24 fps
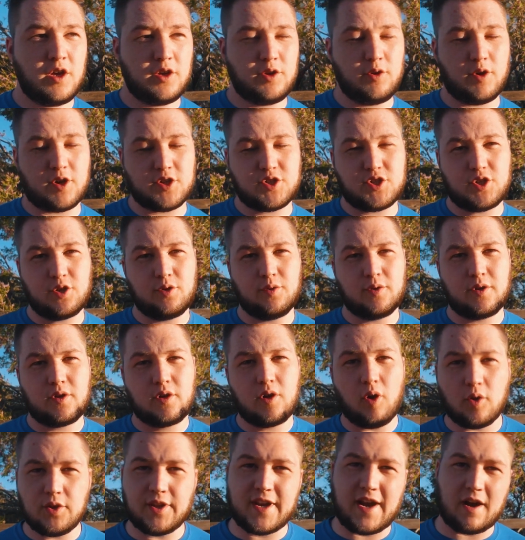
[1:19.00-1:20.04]
You want to shoot
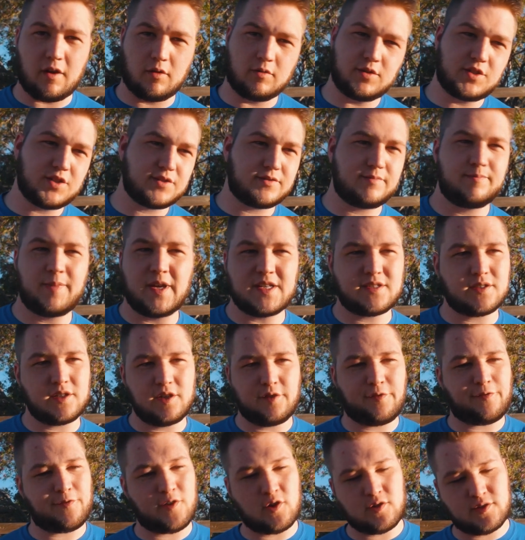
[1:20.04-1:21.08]
golden hour, which is basically
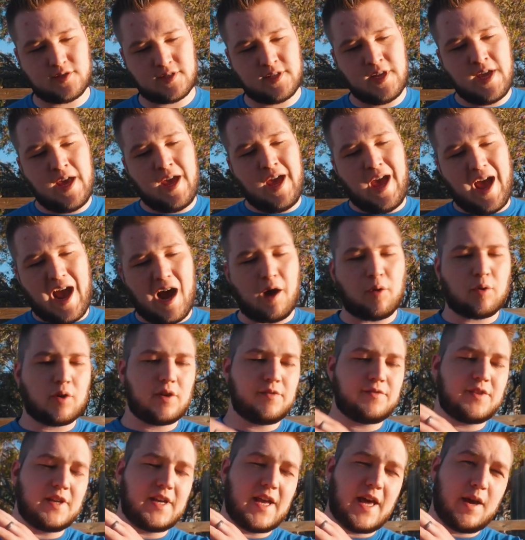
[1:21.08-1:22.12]
the first hour
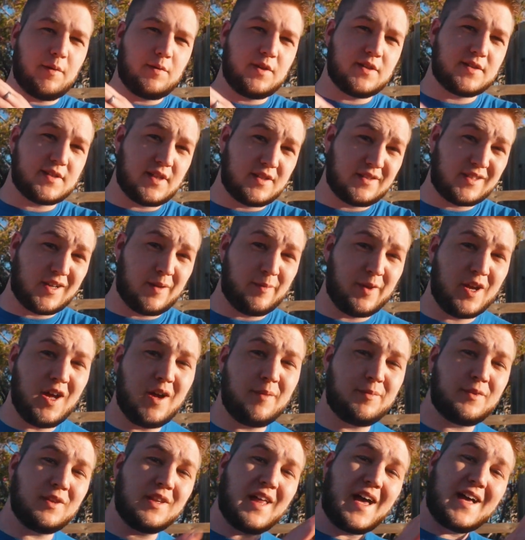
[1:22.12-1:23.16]
of the day when the sun's coming
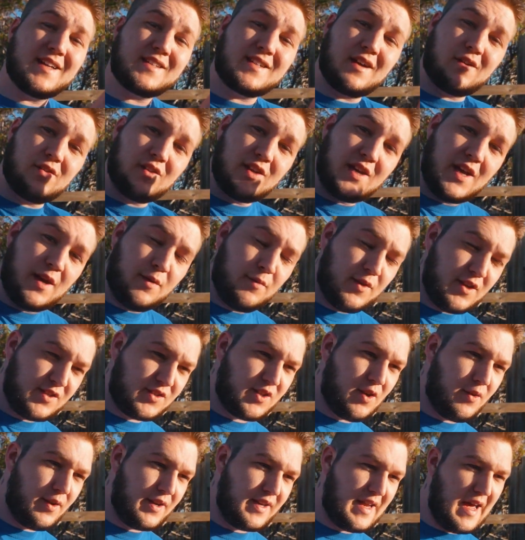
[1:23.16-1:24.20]
up, the last hour of the day when it's
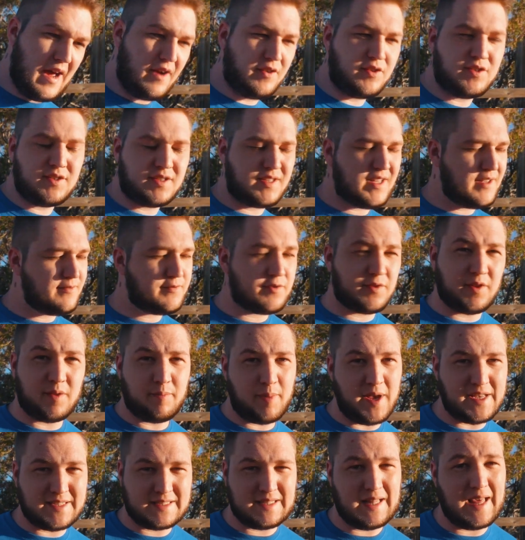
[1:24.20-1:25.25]
going down. It just gives for the
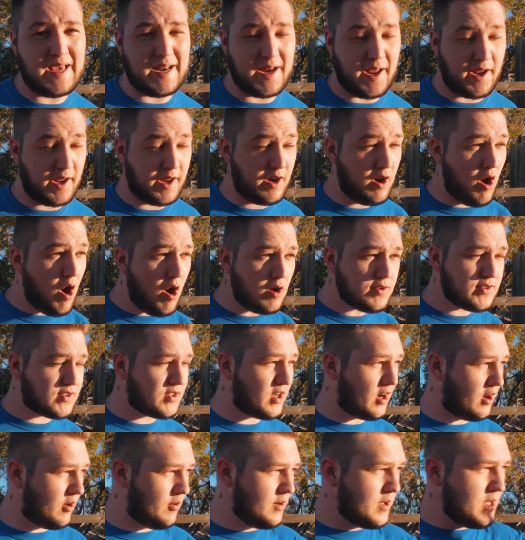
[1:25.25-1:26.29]
best lighting. And
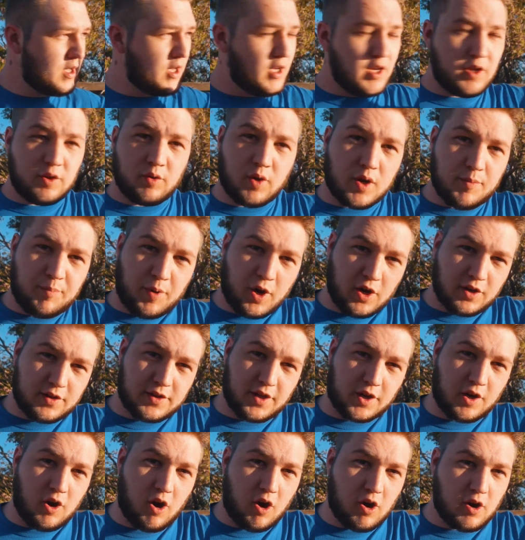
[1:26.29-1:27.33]
also, you want to park
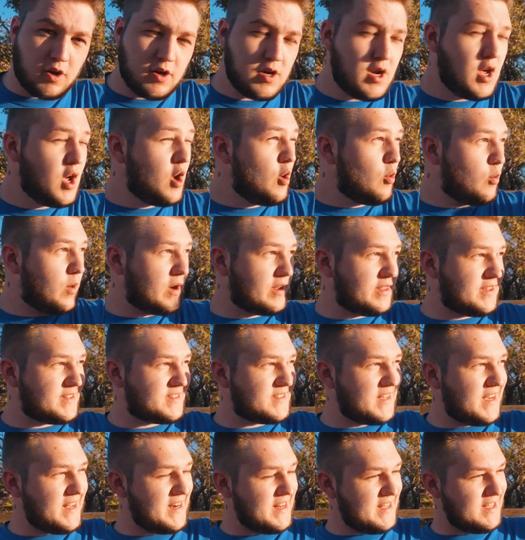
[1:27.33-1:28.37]
the car where the
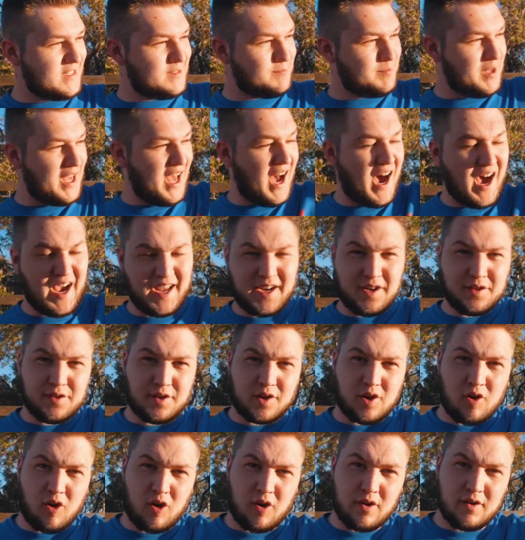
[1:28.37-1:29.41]
sun is behind the
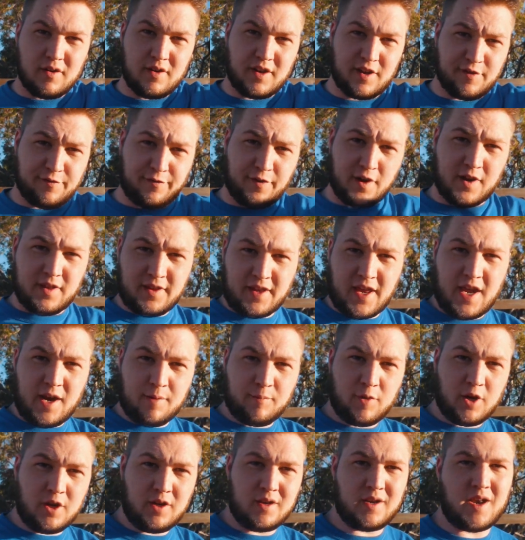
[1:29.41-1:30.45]
car, in front of the
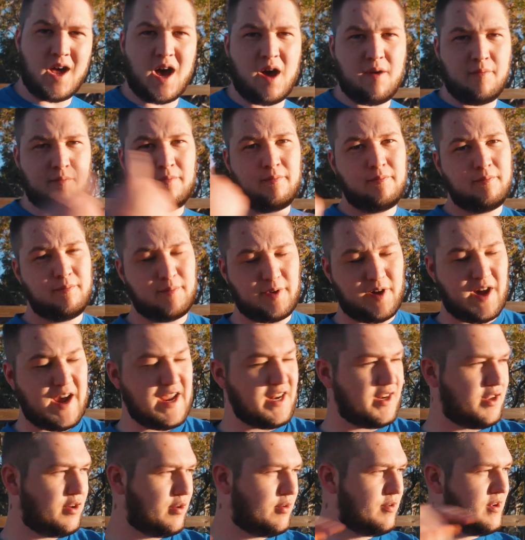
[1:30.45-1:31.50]
camera, not
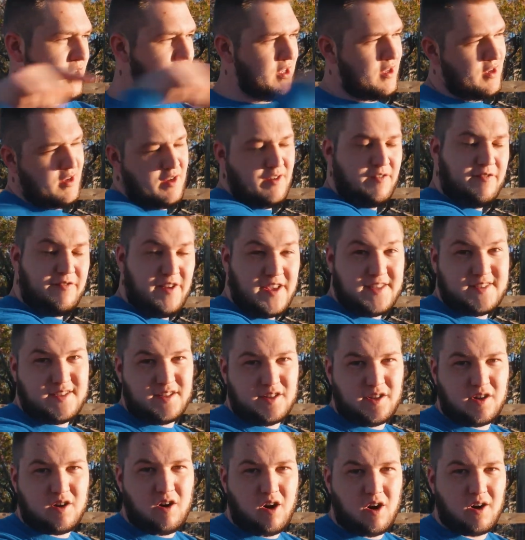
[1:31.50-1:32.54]
behind you,
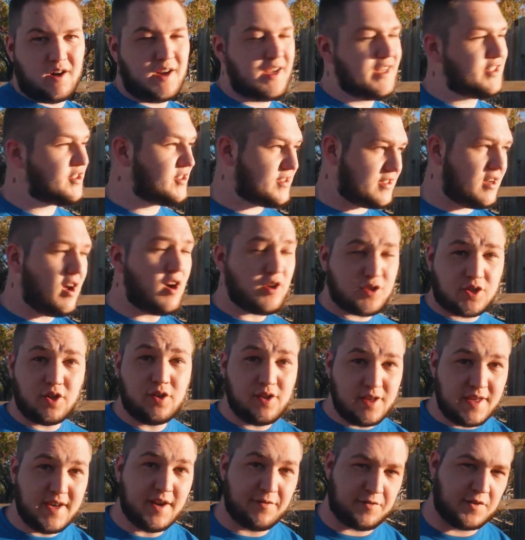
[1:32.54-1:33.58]
facing the car. I'll show
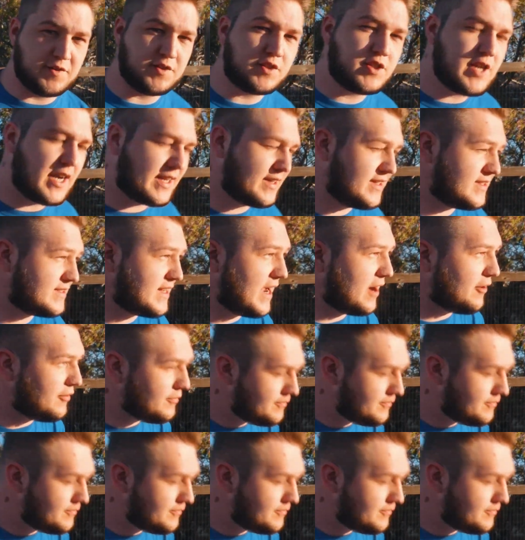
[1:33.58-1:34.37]
you the difference. Check this out.